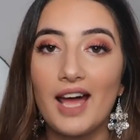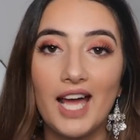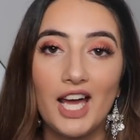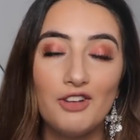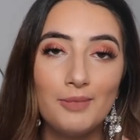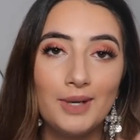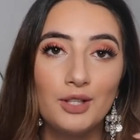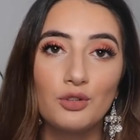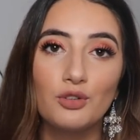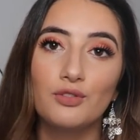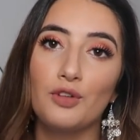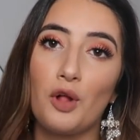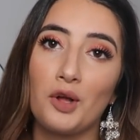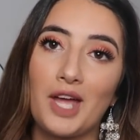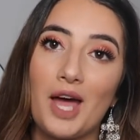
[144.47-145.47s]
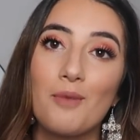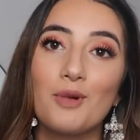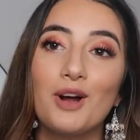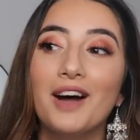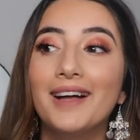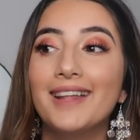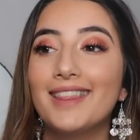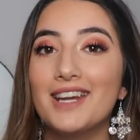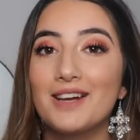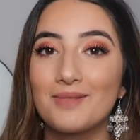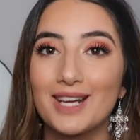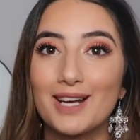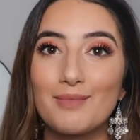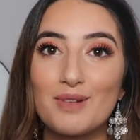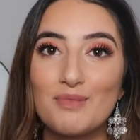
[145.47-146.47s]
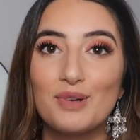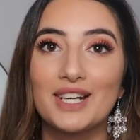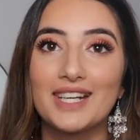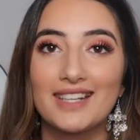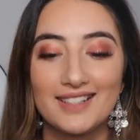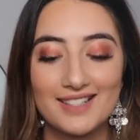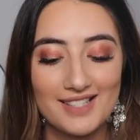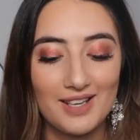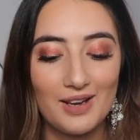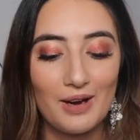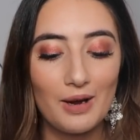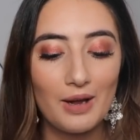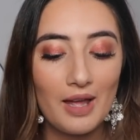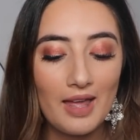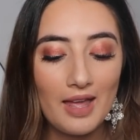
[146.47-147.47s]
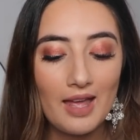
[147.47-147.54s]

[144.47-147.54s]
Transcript: I have my little vlog camera that I'm gonna be bringing, so